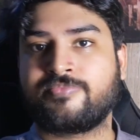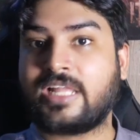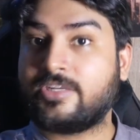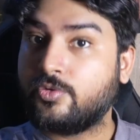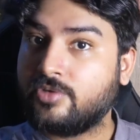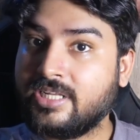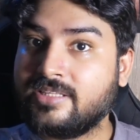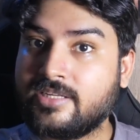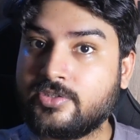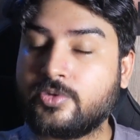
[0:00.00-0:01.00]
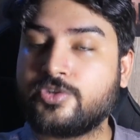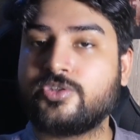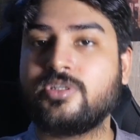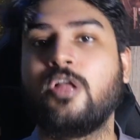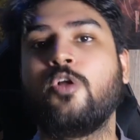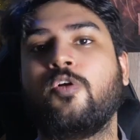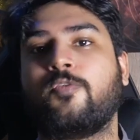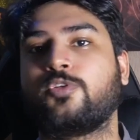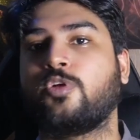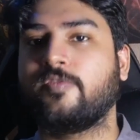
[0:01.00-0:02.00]
And you need intuition for
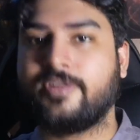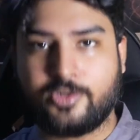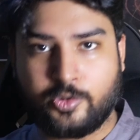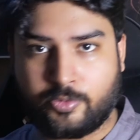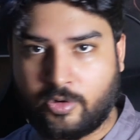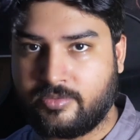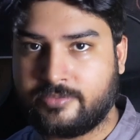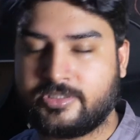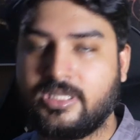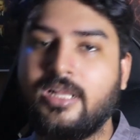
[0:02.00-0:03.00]
solving new problems.